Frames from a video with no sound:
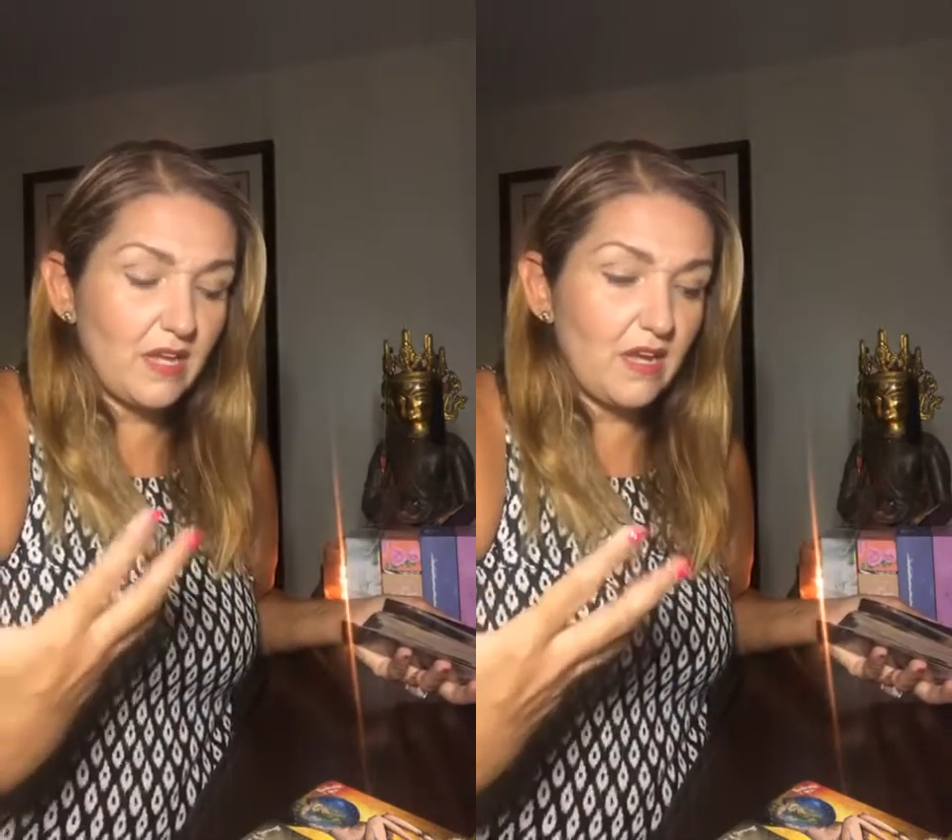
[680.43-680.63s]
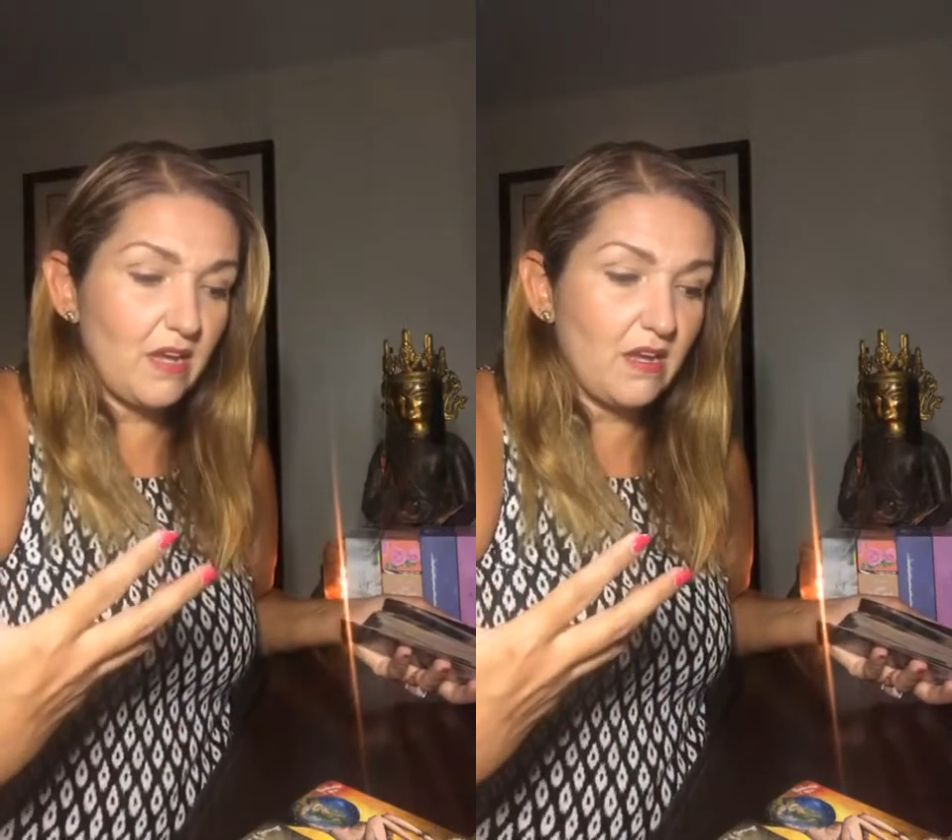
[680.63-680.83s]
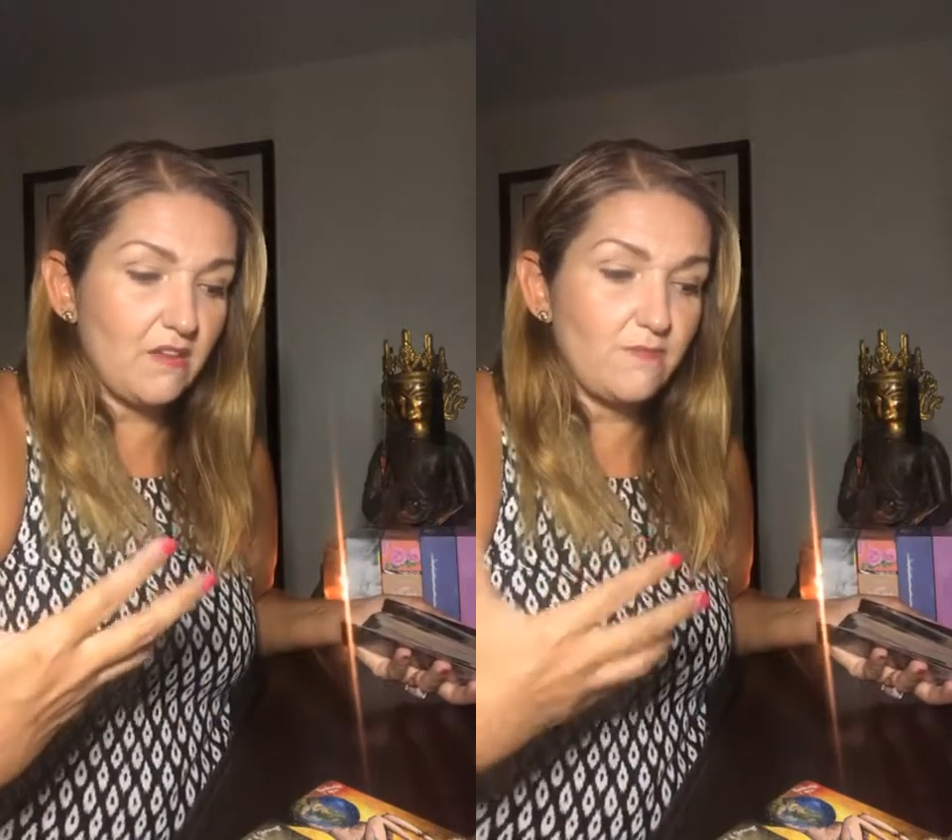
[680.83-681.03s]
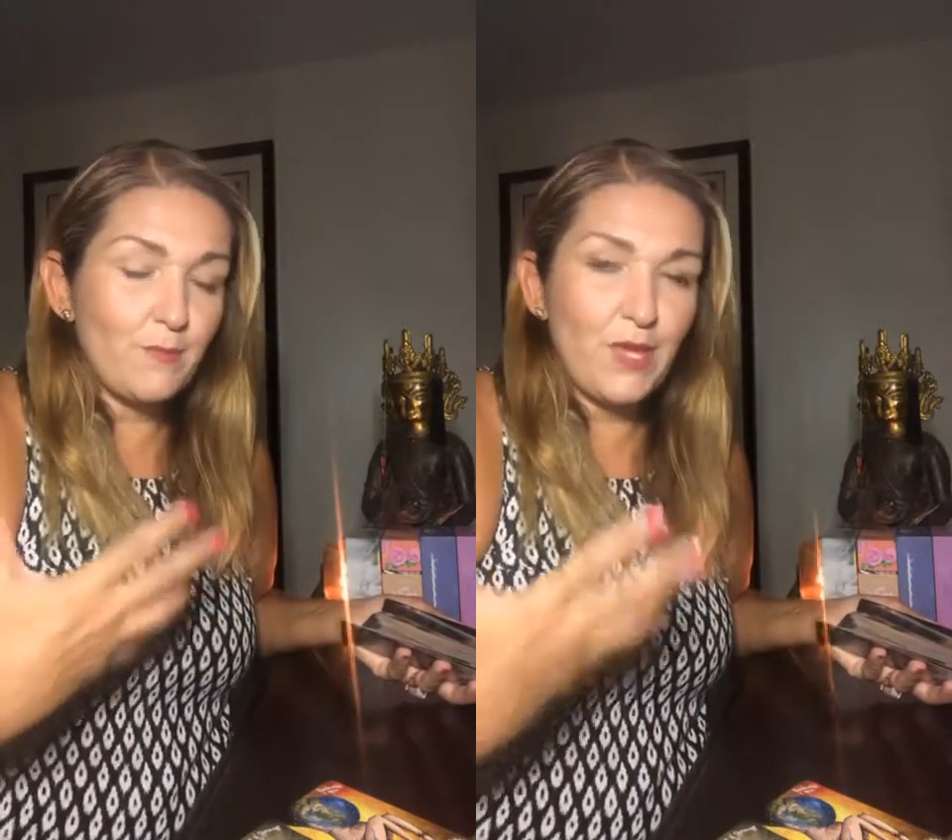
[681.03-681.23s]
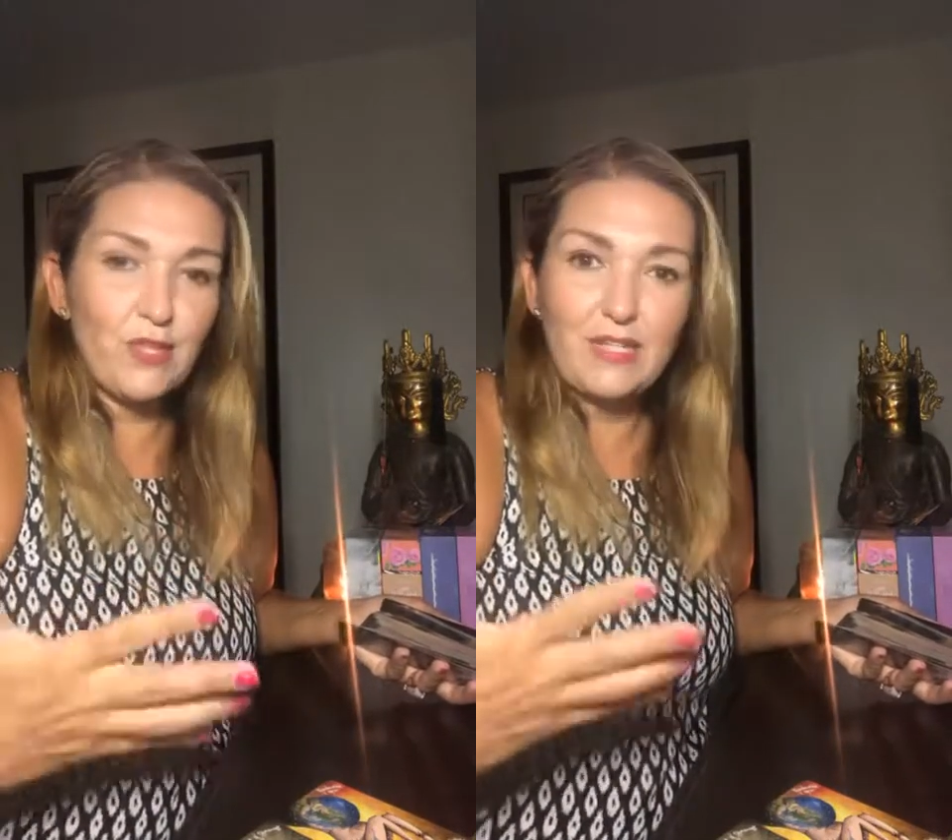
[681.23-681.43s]
of
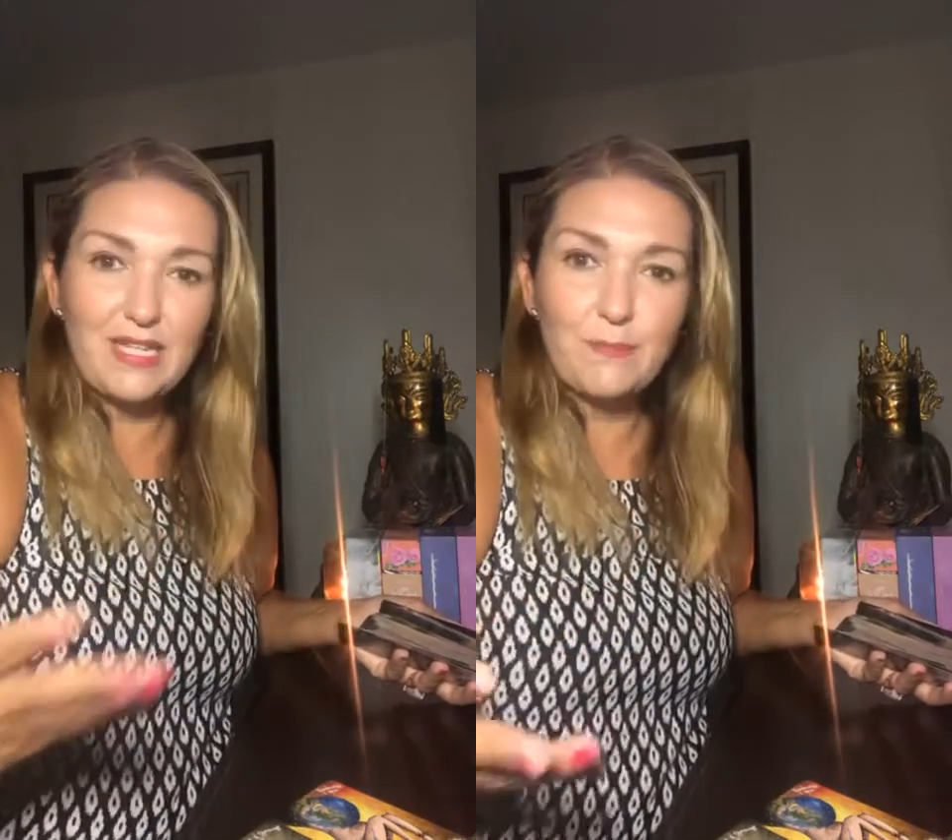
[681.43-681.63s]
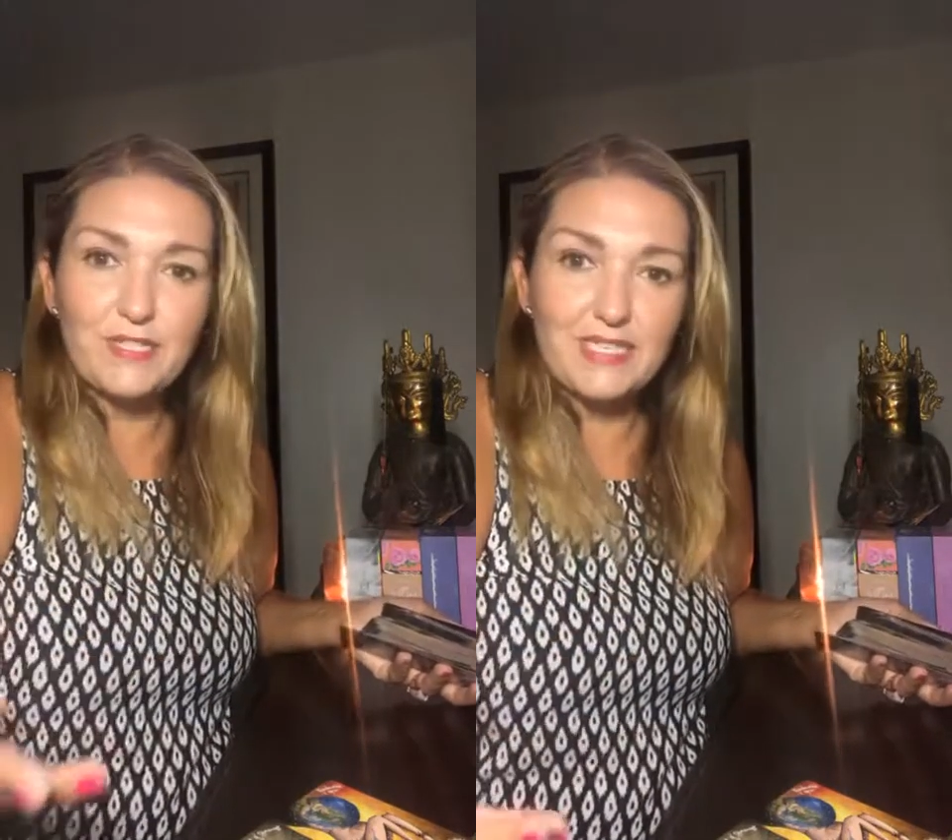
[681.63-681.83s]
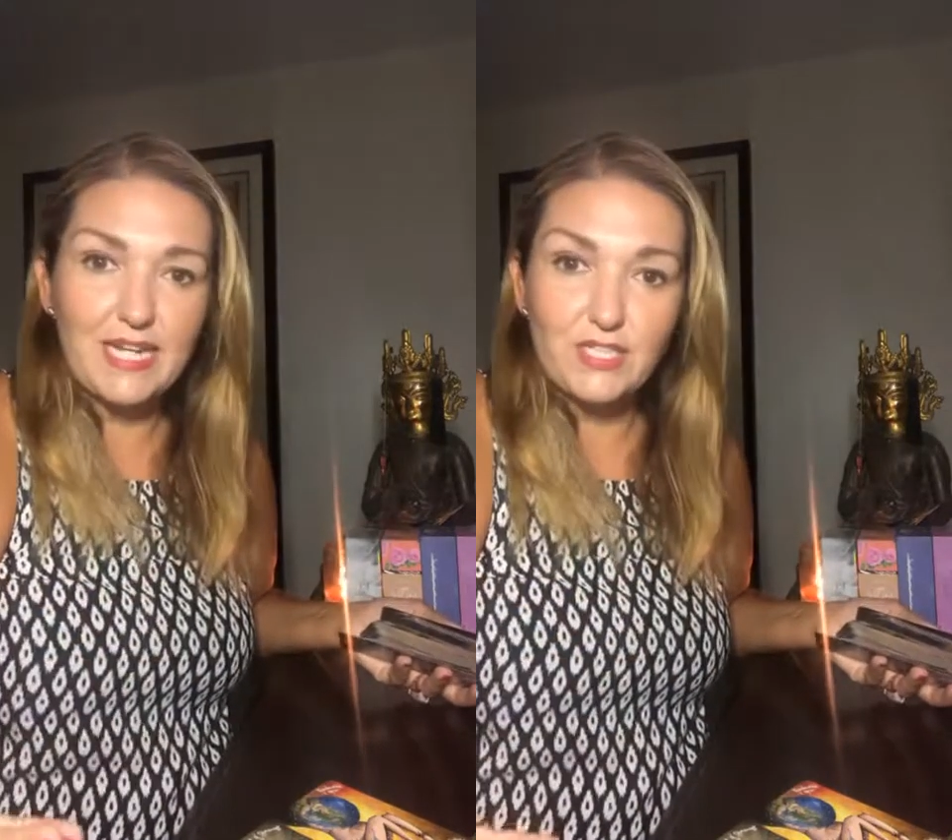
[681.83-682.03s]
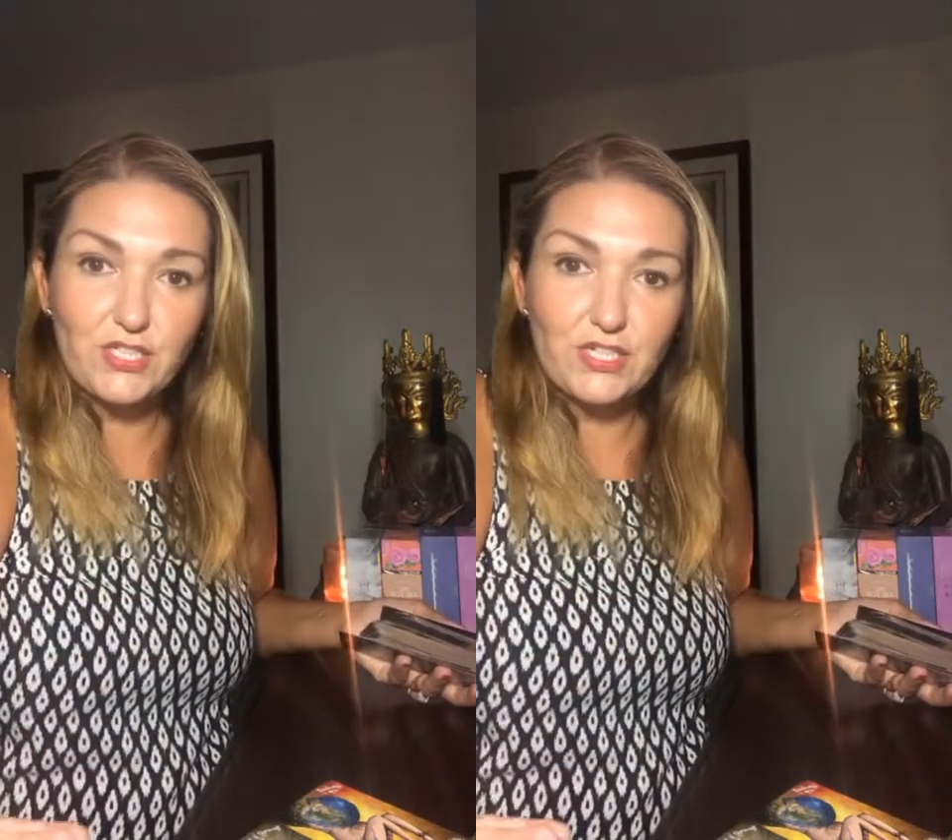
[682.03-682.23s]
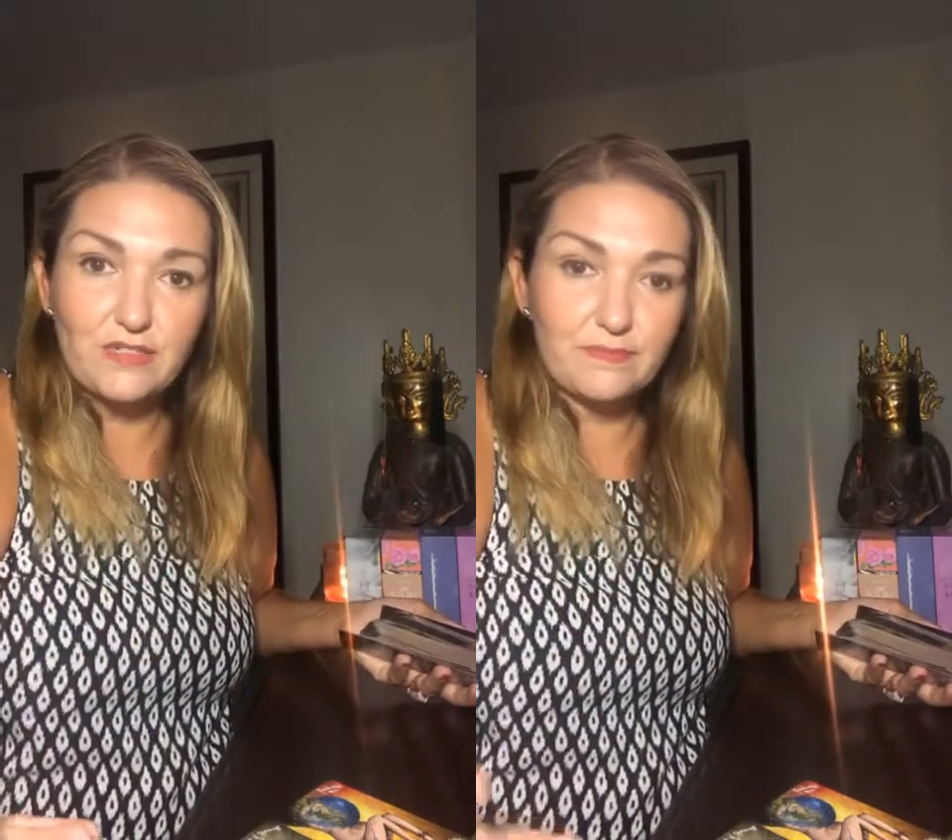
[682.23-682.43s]
motherly protection.